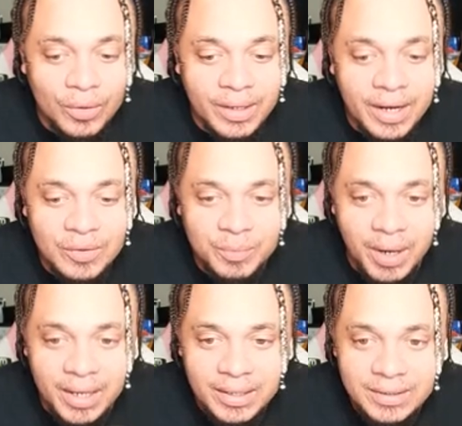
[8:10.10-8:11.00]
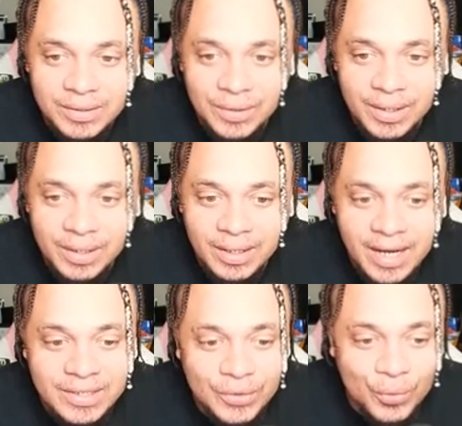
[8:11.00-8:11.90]
the Count's body is still there?
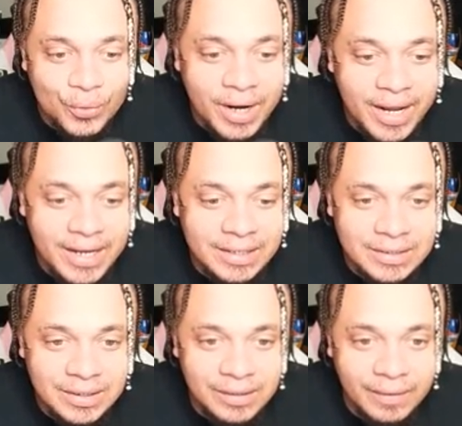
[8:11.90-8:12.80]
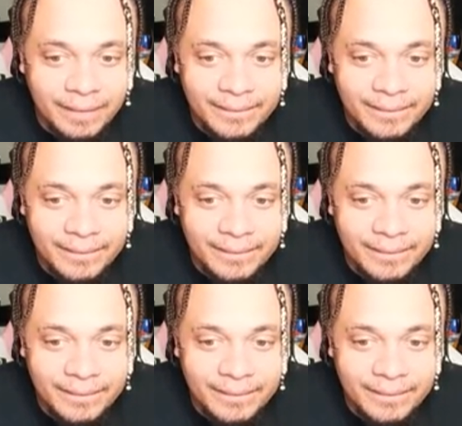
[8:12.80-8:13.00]
That's crazy.